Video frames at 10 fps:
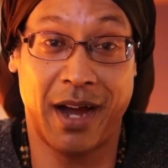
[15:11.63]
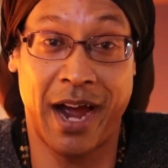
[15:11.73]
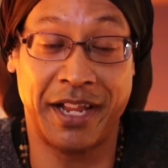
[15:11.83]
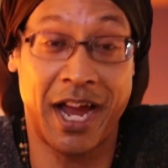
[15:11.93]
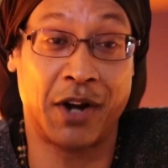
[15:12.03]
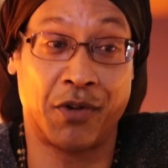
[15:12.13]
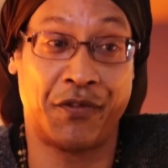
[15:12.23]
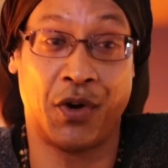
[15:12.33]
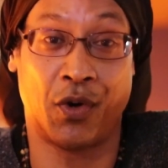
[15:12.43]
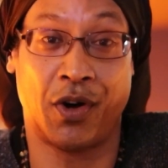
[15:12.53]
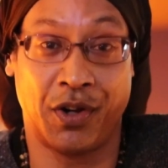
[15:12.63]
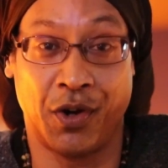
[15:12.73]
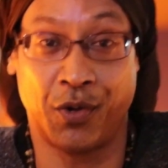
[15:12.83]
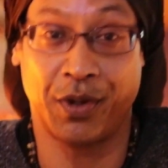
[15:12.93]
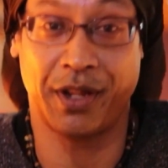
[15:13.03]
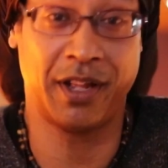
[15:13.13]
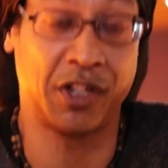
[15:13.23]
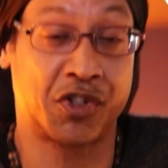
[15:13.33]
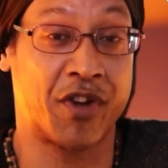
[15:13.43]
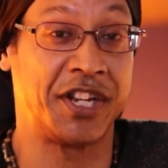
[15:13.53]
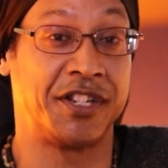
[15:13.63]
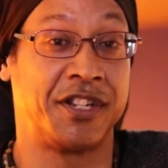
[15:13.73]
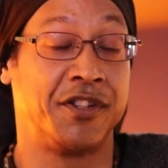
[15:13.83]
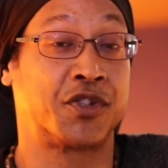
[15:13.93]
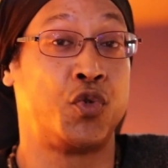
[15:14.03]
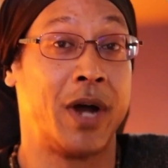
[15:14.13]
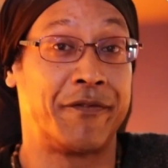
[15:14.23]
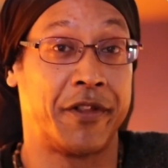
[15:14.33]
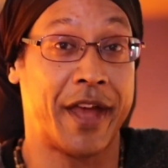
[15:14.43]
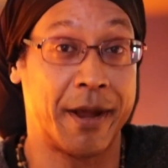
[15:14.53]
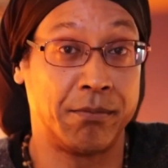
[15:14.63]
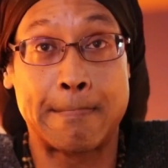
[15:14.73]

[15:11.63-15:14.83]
ideography or illustrations in the school after that.